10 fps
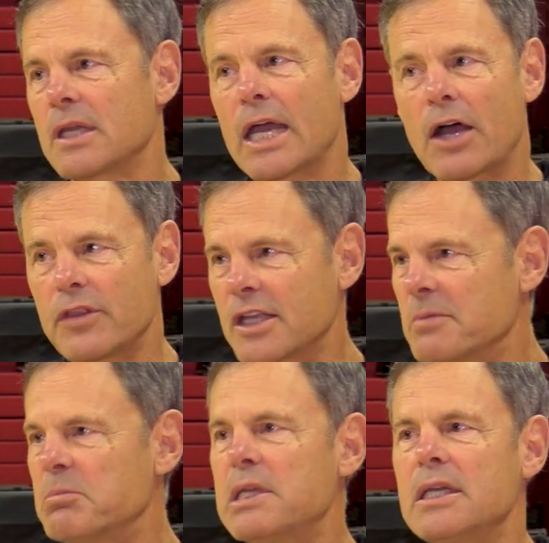how they
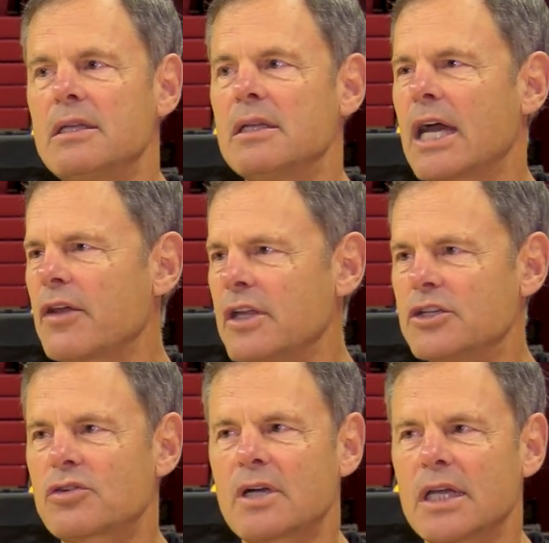compete, how they
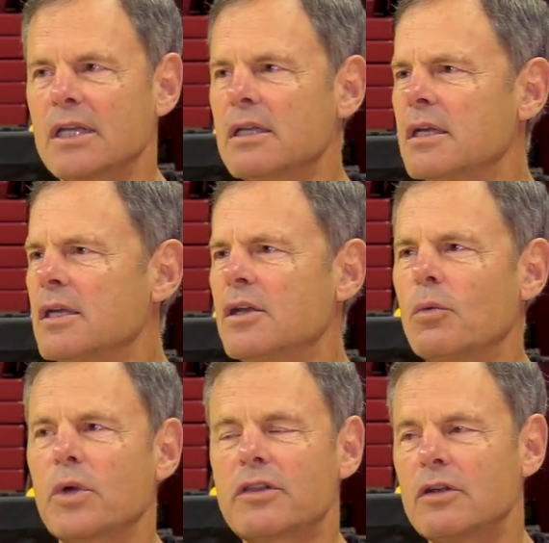train,
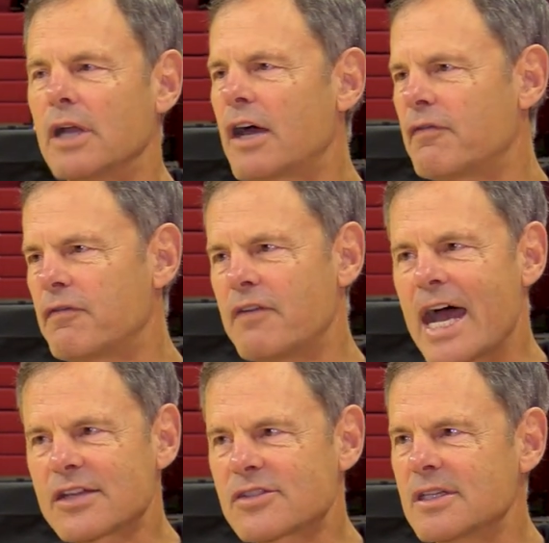how
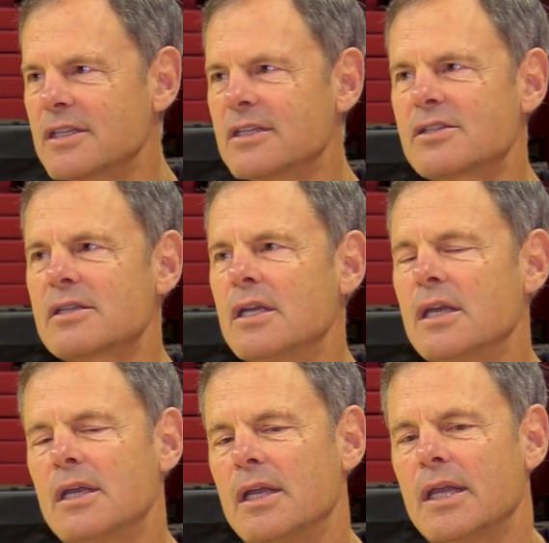fast it is,
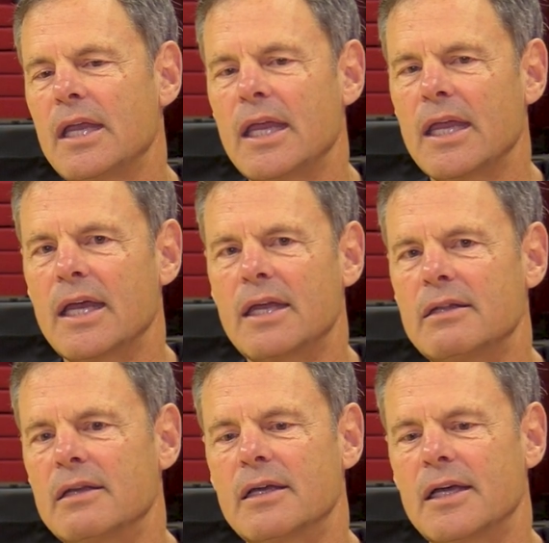
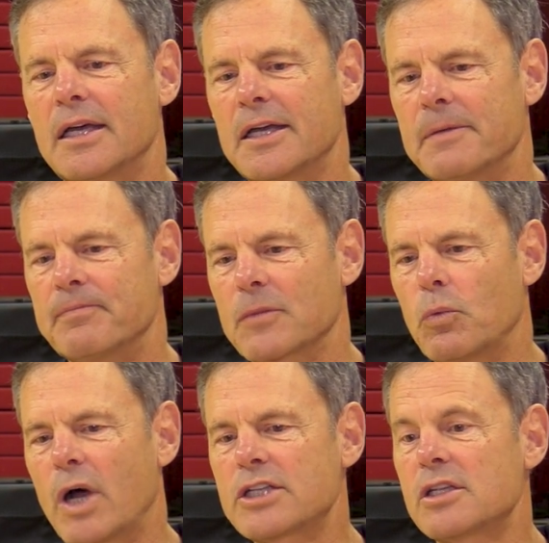and
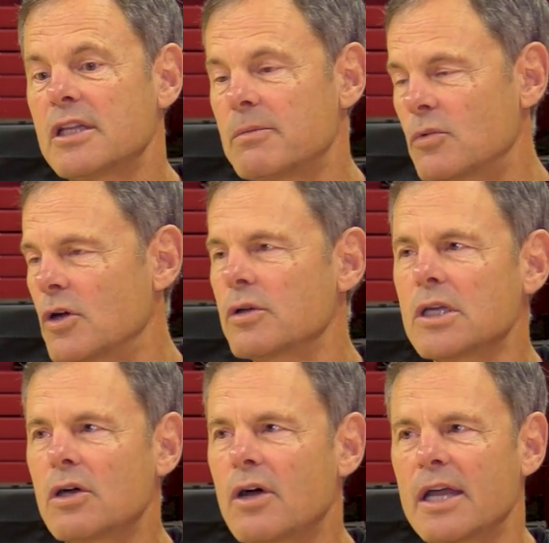watching them
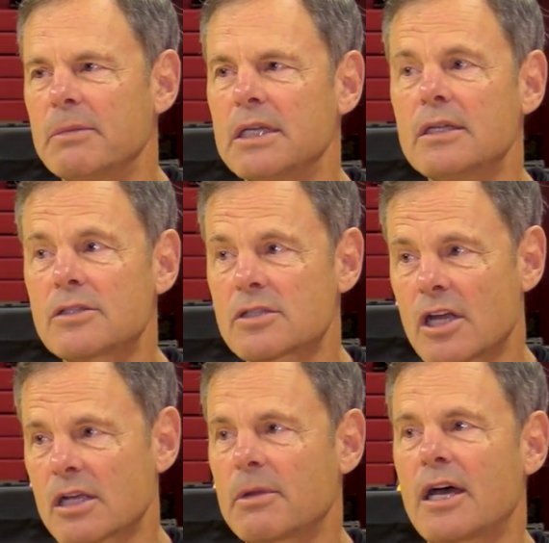rodeo. I mean,
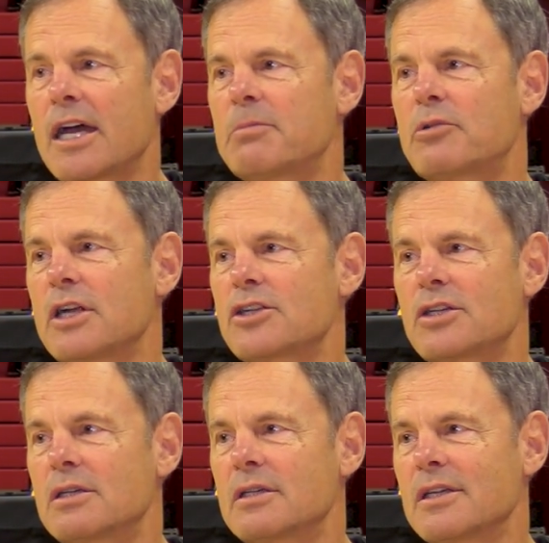talk about high
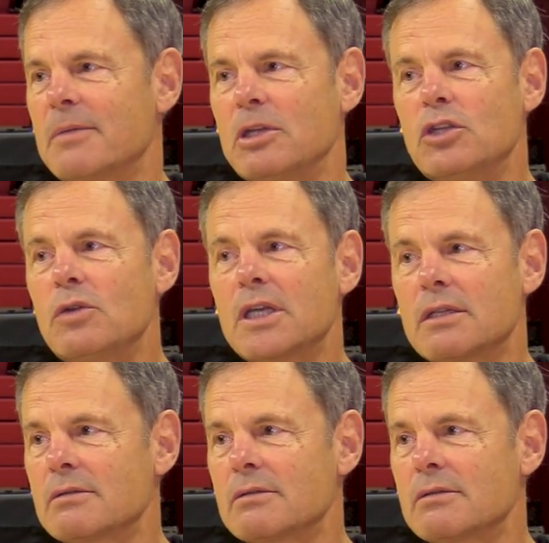pressure. I mean, you're